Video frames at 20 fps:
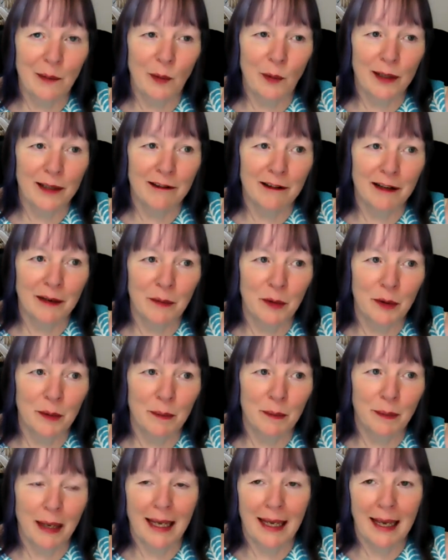whether it would
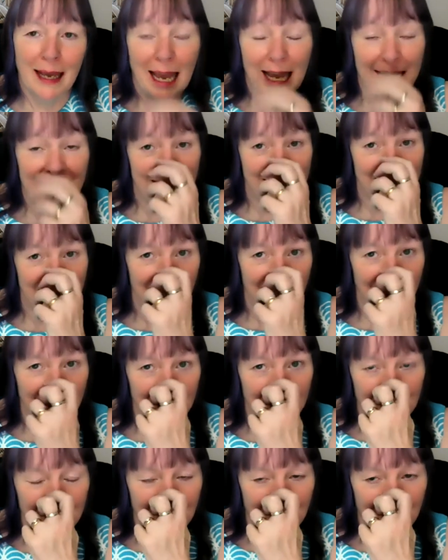be
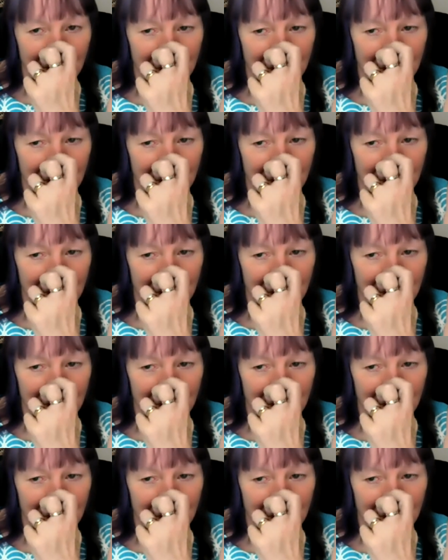18